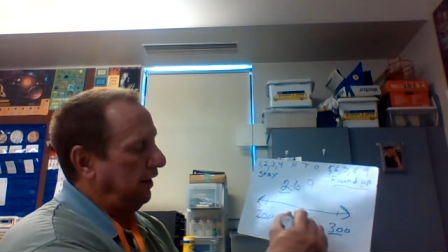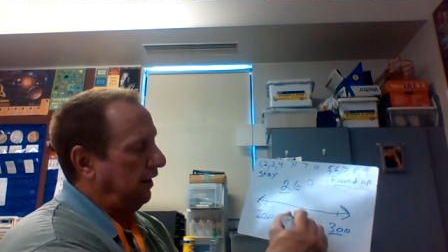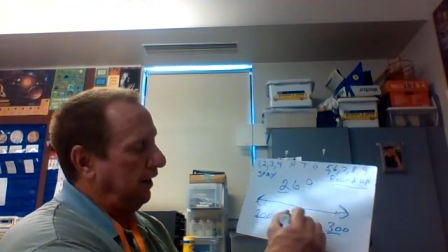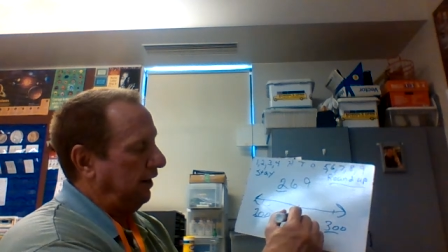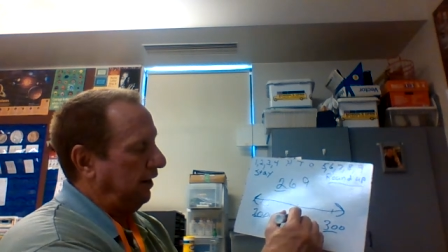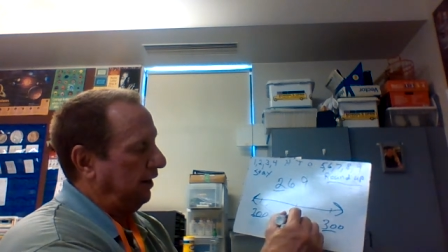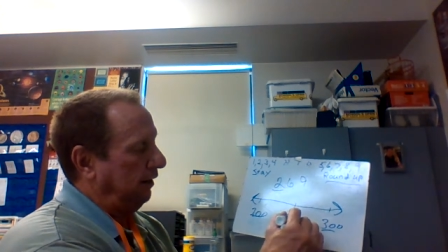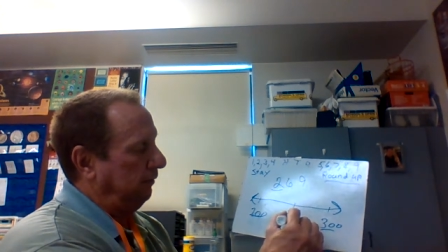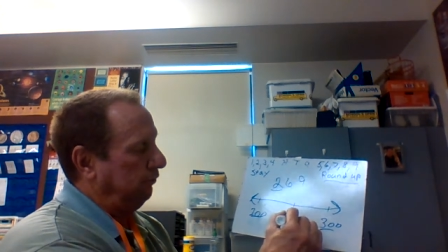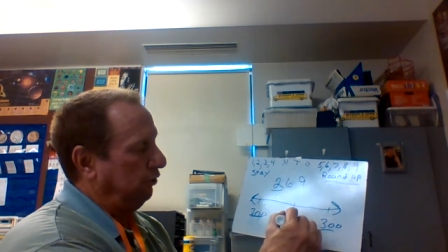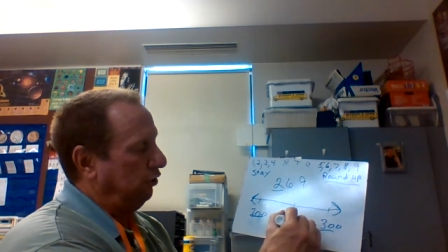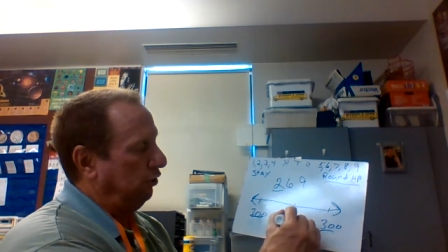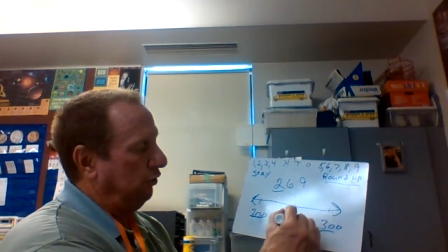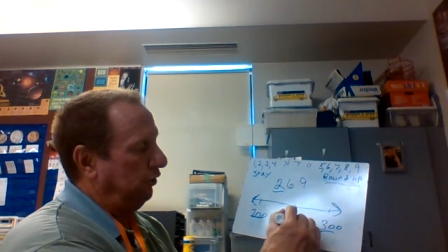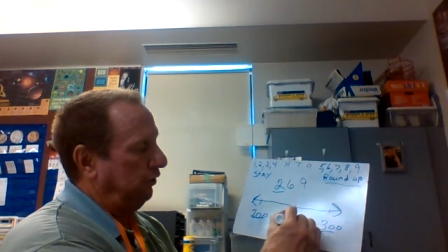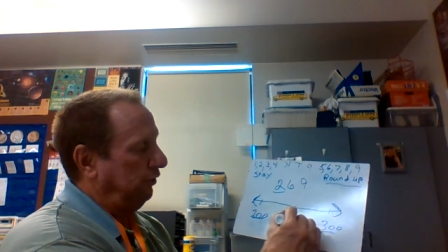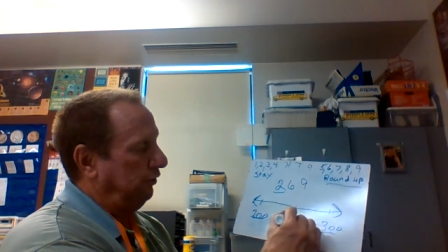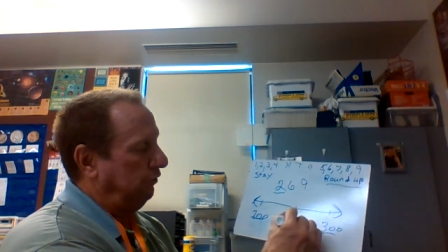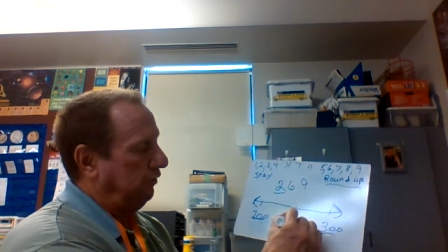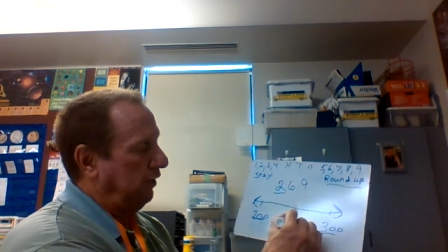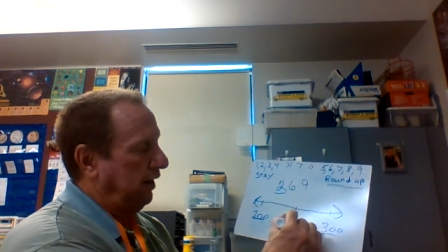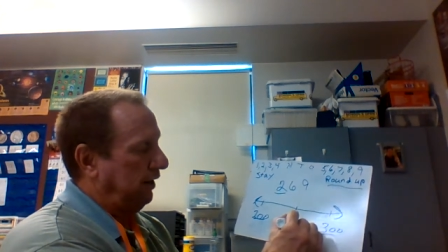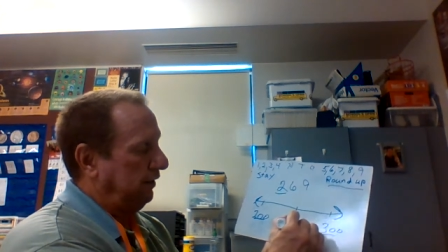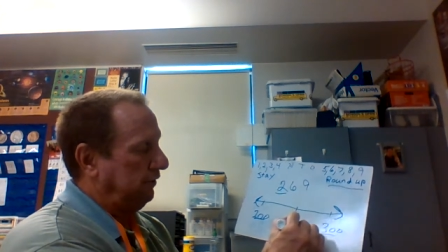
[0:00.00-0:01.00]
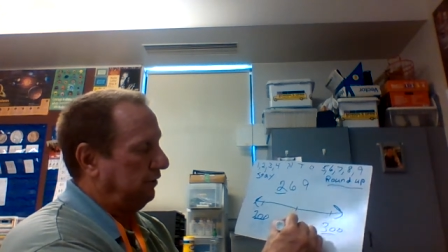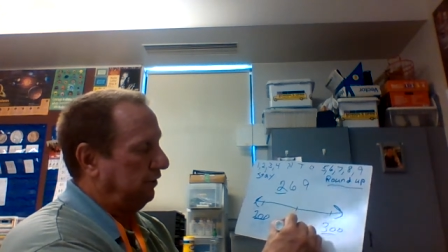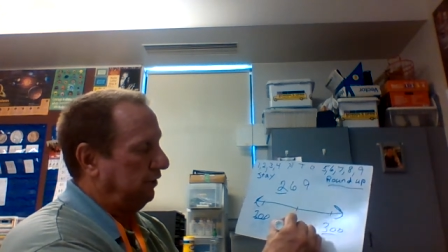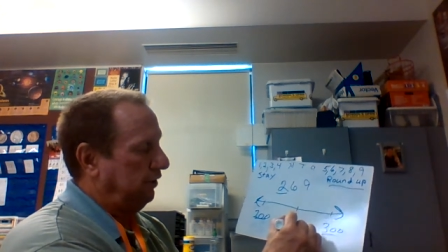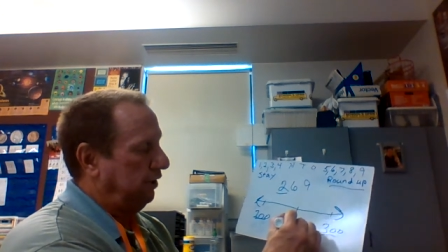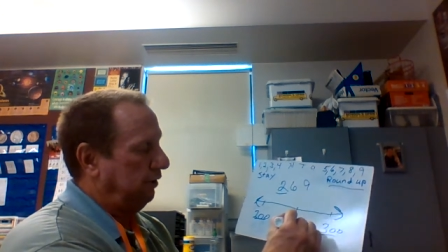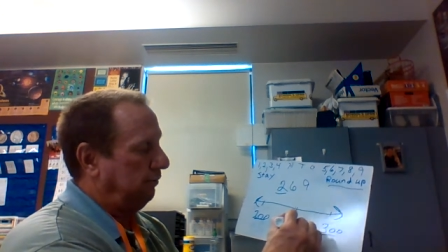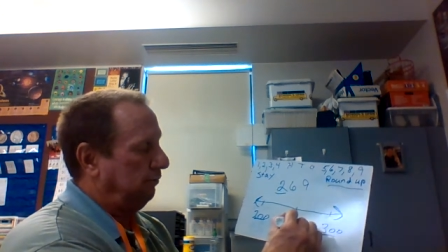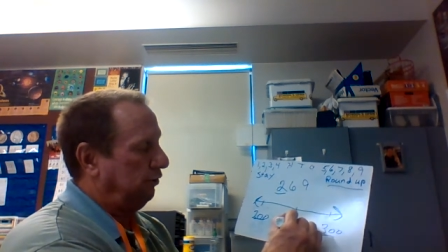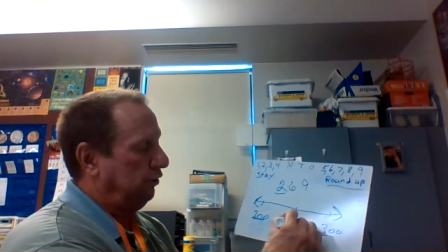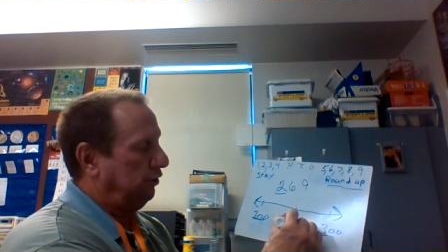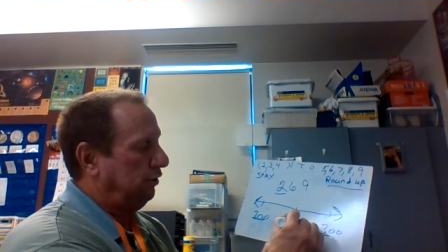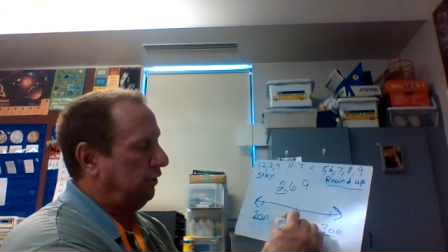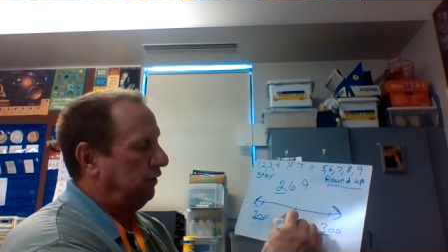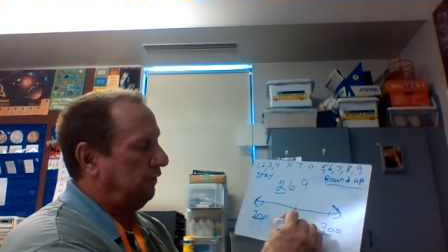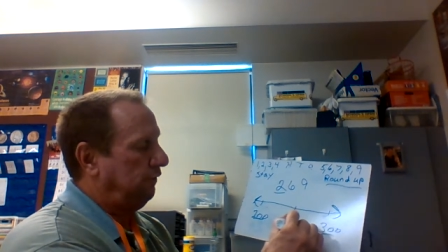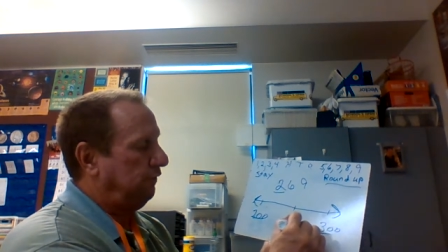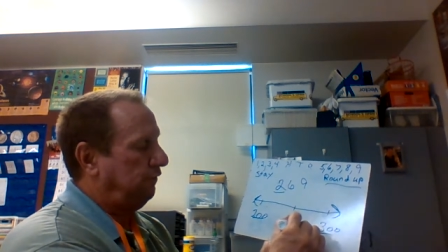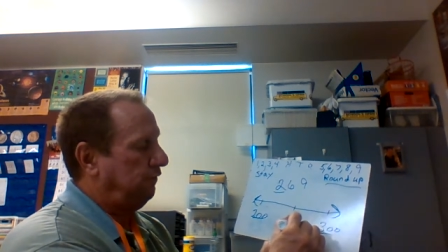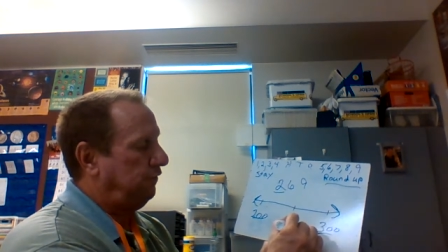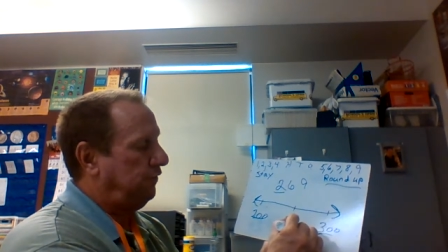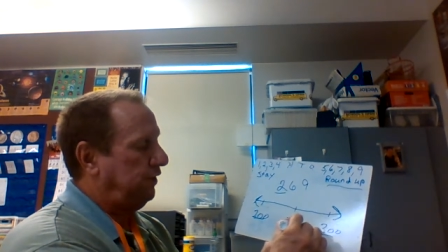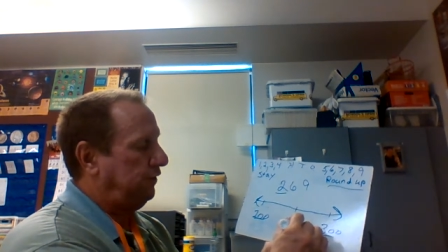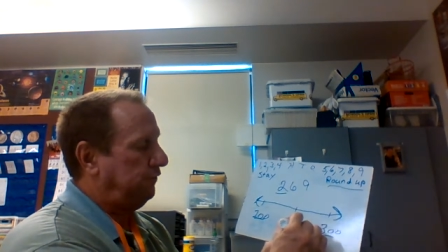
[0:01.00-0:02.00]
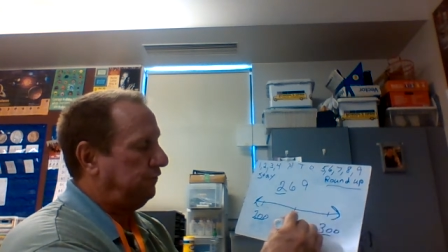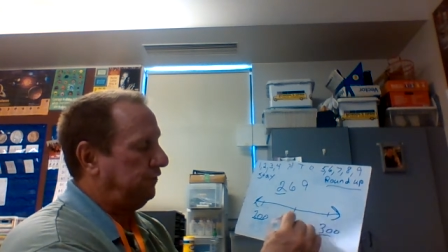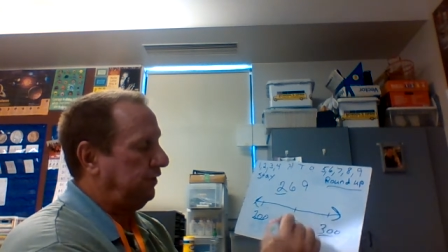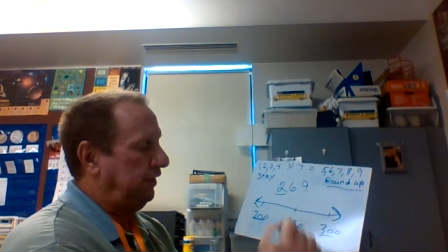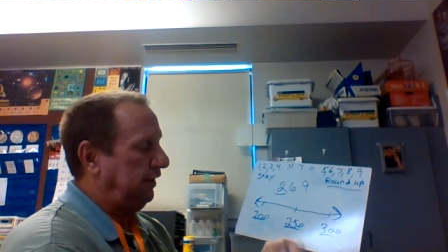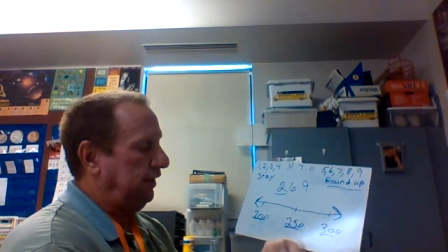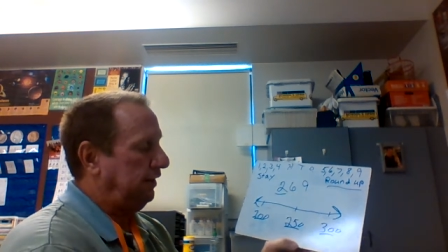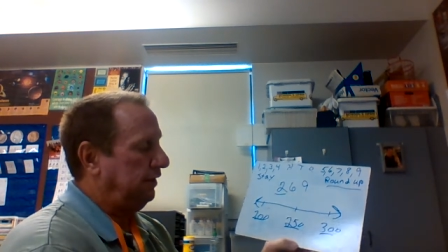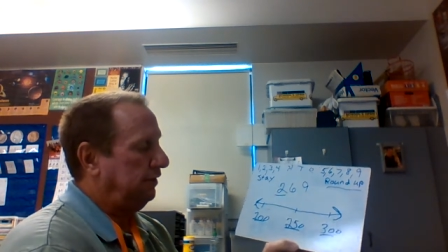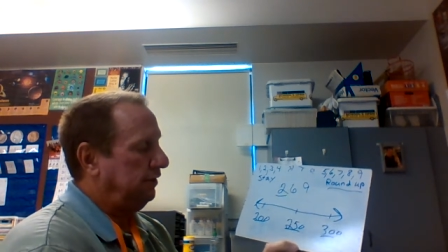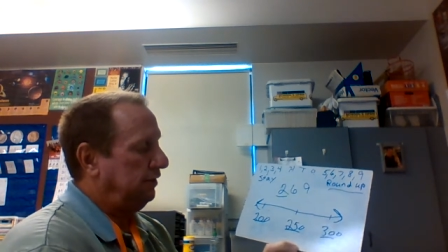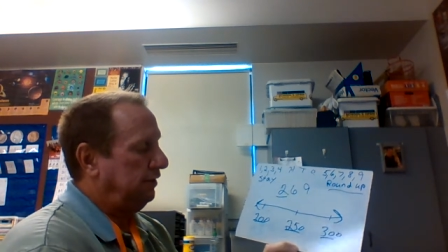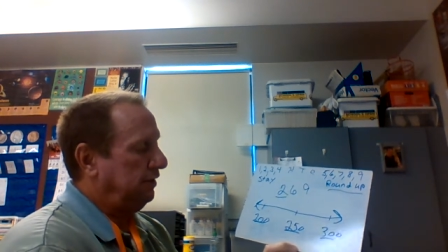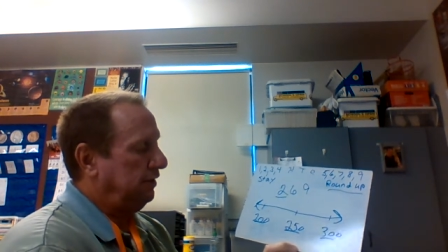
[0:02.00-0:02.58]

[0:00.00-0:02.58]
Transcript: and I'm going to write the number 50.